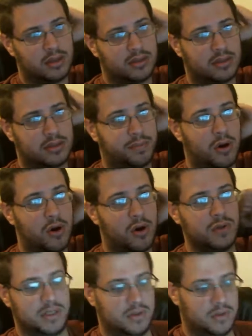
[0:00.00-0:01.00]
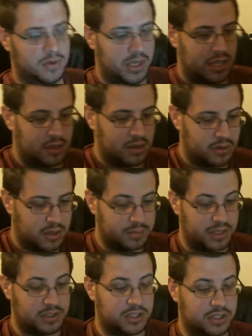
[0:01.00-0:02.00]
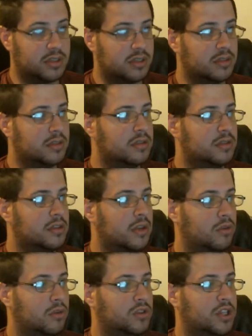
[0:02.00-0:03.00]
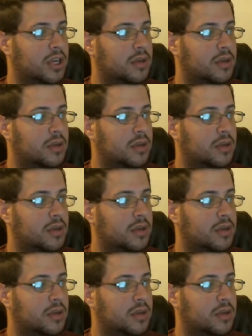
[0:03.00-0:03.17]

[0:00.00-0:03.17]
supposedly, let me double check.